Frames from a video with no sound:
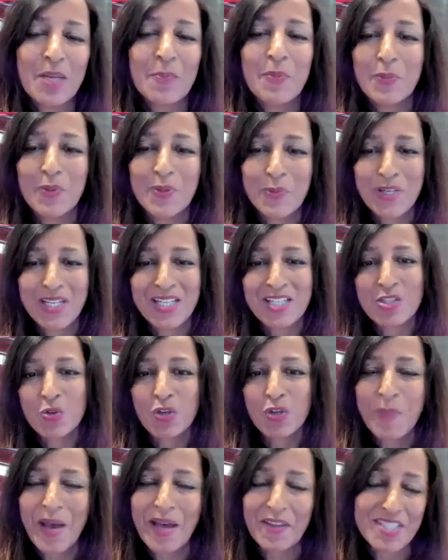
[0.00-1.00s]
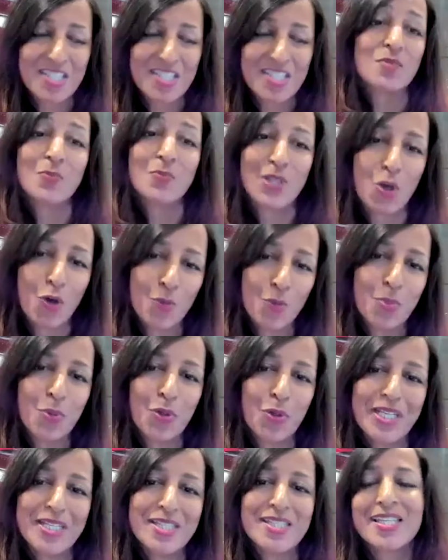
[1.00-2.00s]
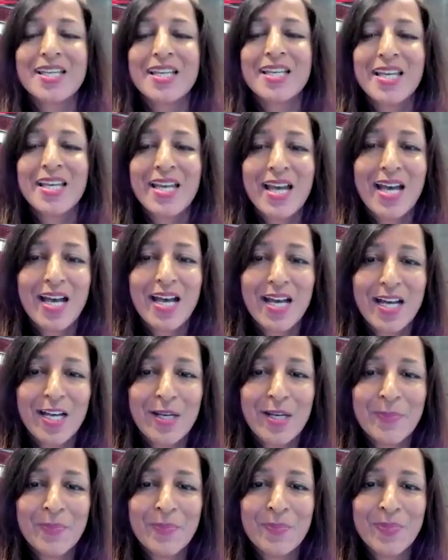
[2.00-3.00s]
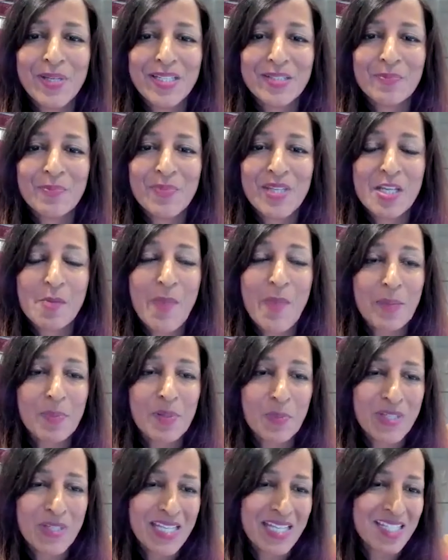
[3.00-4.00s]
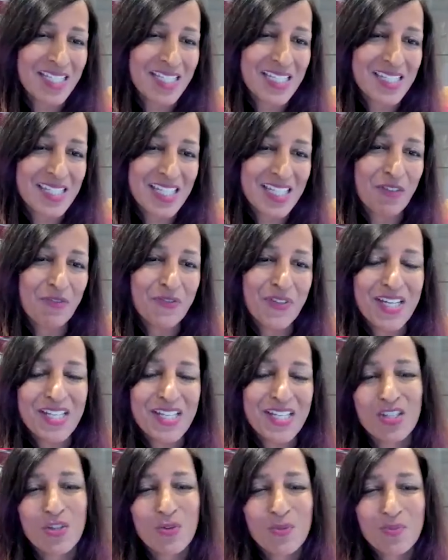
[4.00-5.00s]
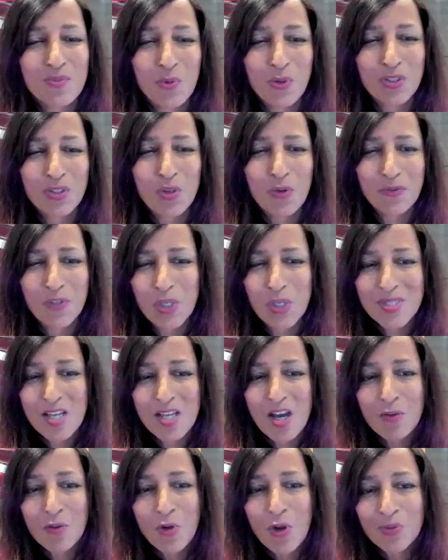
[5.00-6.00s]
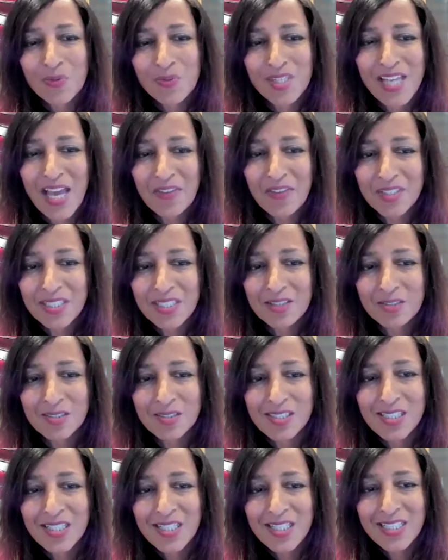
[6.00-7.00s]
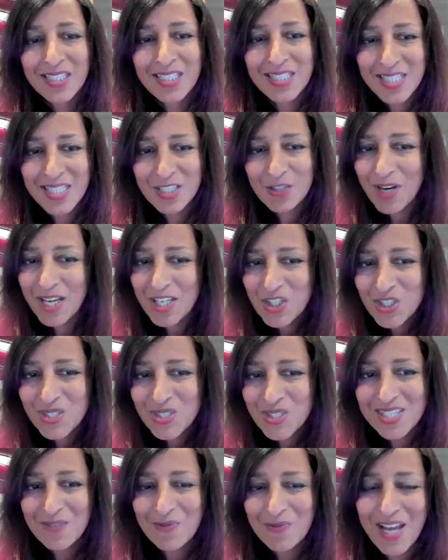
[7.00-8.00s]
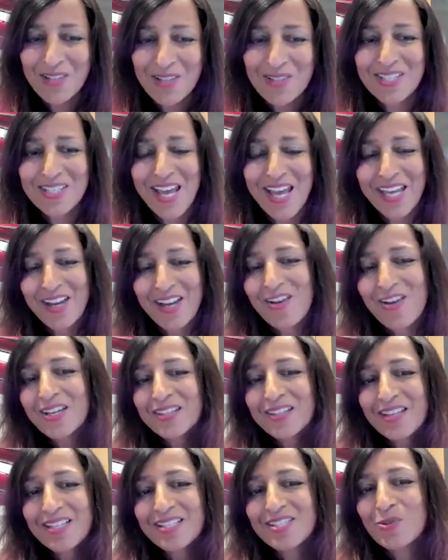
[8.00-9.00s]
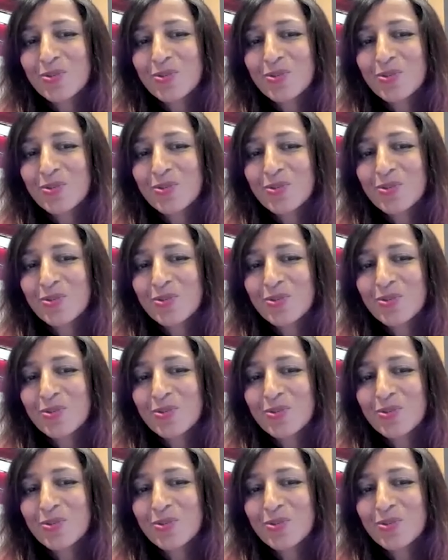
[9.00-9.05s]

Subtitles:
And we can talk about this just beyond print. But, you know, maybe we need to consider first what your views are on the ethical considerations around AI.